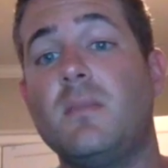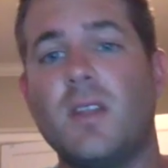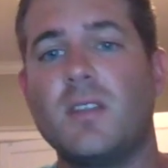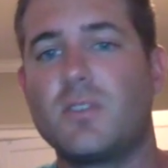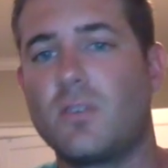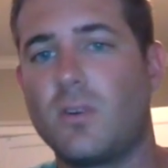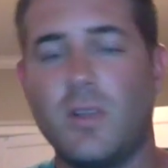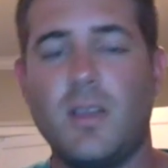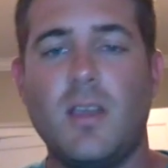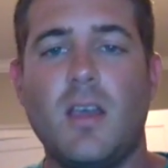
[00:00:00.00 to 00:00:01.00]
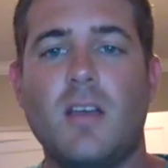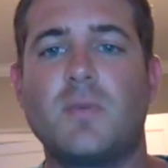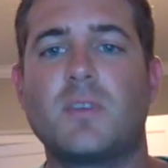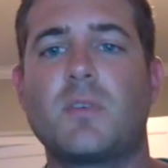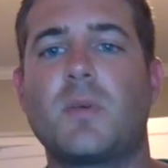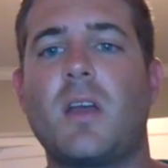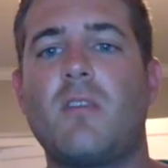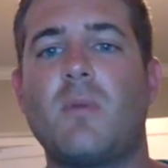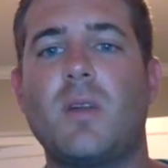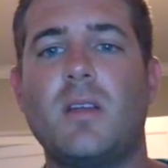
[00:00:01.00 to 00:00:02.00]
minutes early. Just make sure we got
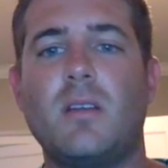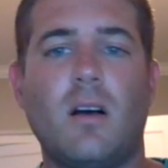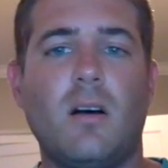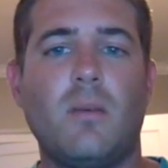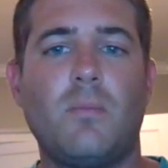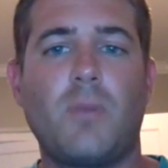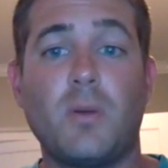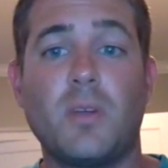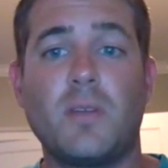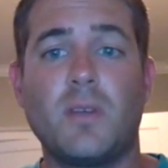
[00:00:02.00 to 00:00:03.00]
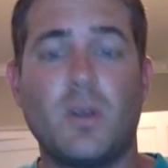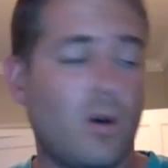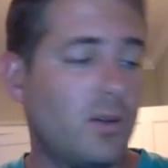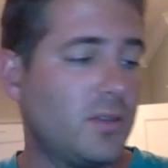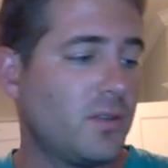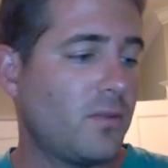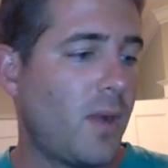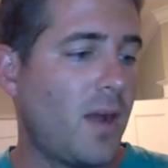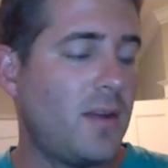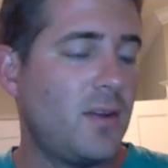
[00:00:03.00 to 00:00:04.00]
everybody. I'll probably give you a call to
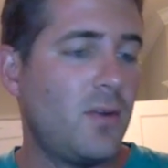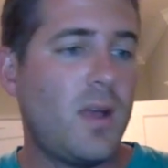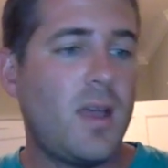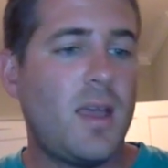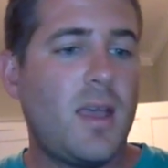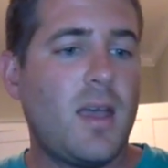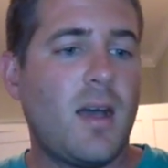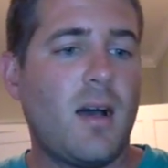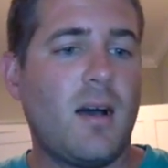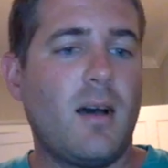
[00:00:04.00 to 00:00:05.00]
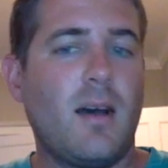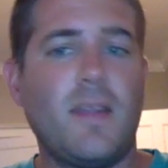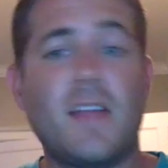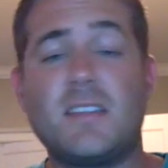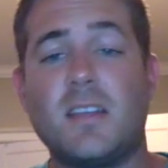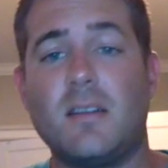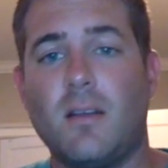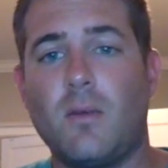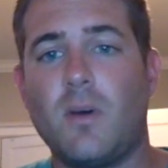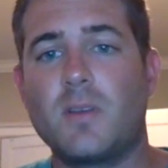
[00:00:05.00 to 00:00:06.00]
remind you. And that's it.
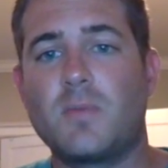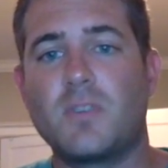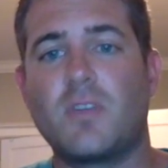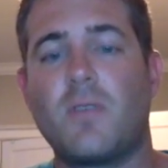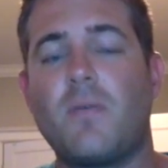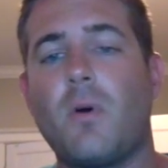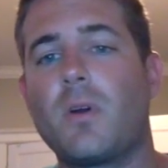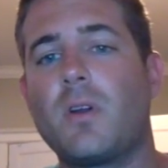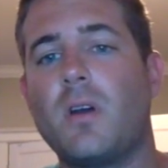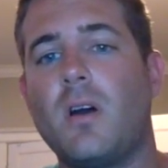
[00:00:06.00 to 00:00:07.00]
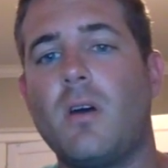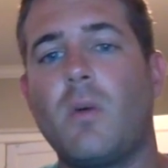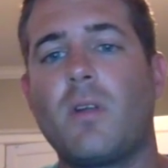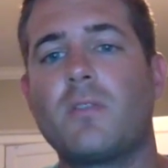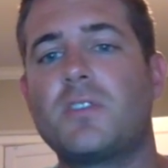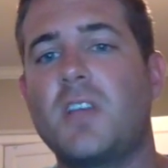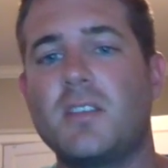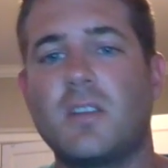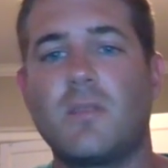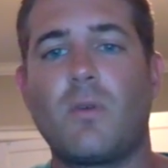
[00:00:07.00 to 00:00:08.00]
Otherwise, pretty straightforward. One other
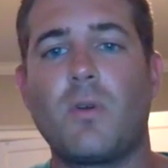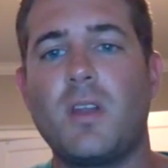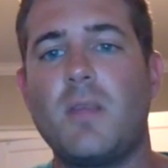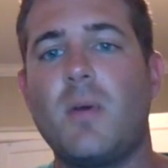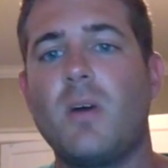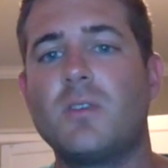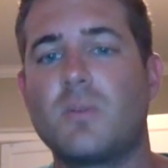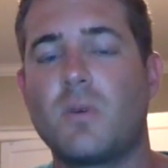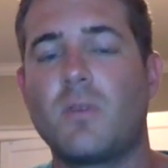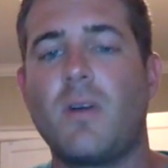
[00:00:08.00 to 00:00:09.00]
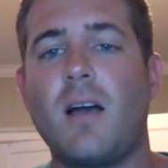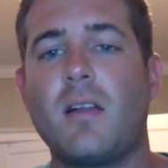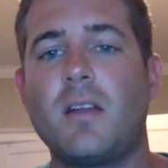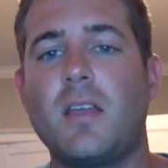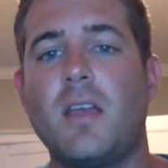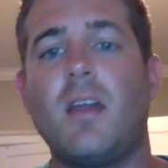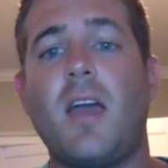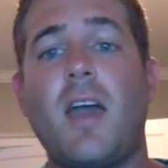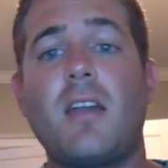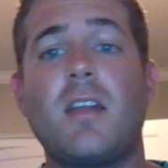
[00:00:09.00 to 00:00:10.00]
change I wrote in an email, just want to highlight again. I
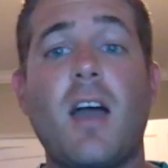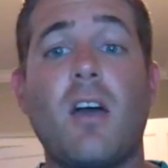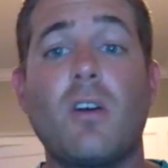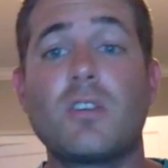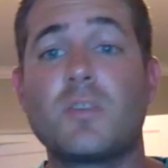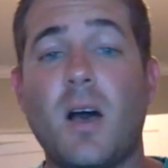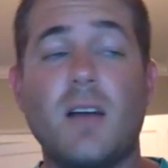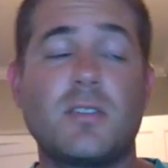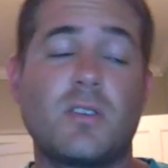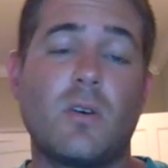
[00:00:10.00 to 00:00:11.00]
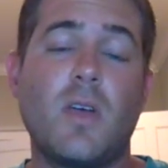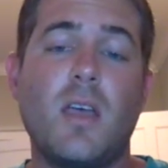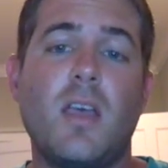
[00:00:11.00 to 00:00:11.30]
added an IR spot, so